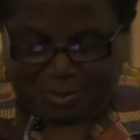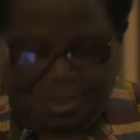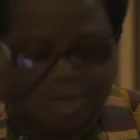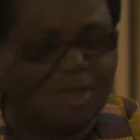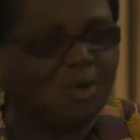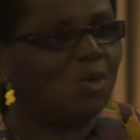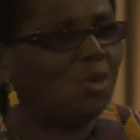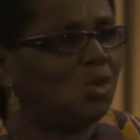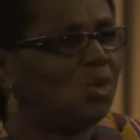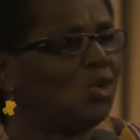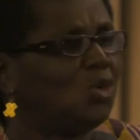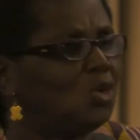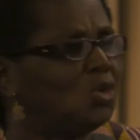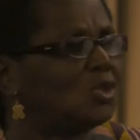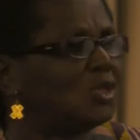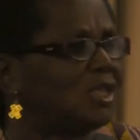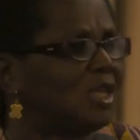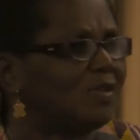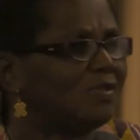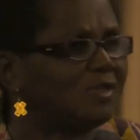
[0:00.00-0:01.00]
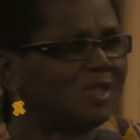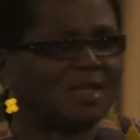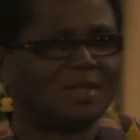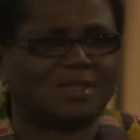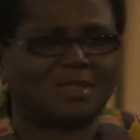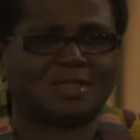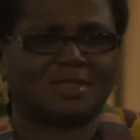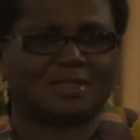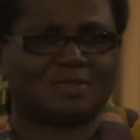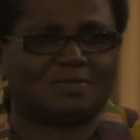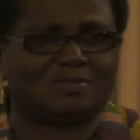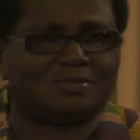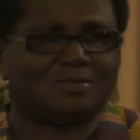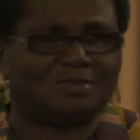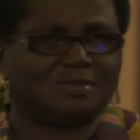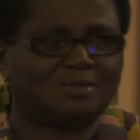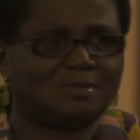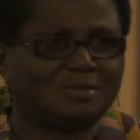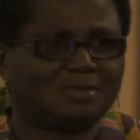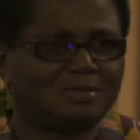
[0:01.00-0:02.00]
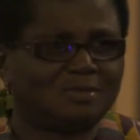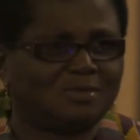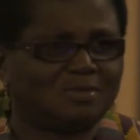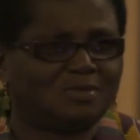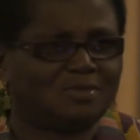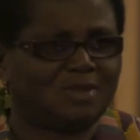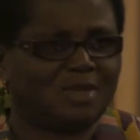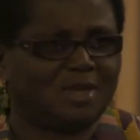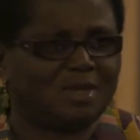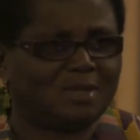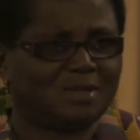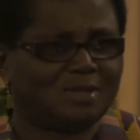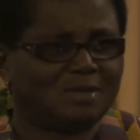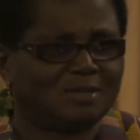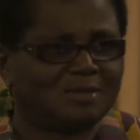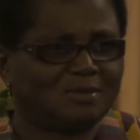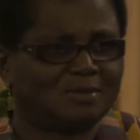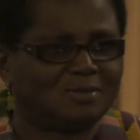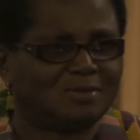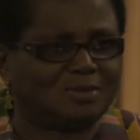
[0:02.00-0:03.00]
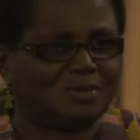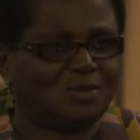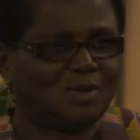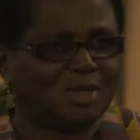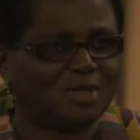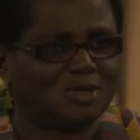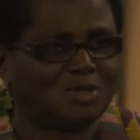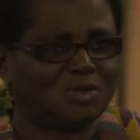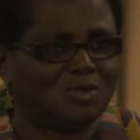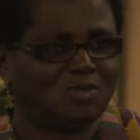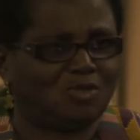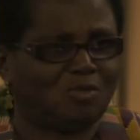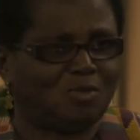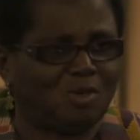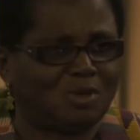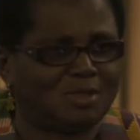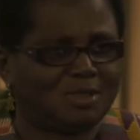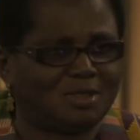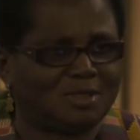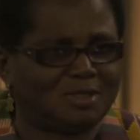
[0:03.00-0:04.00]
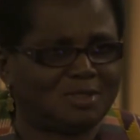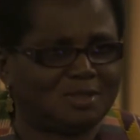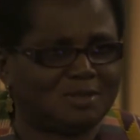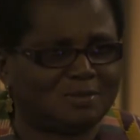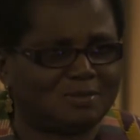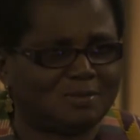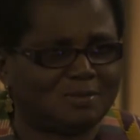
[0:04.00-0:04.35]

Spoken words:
And who looks after this vehicle once you've bought it?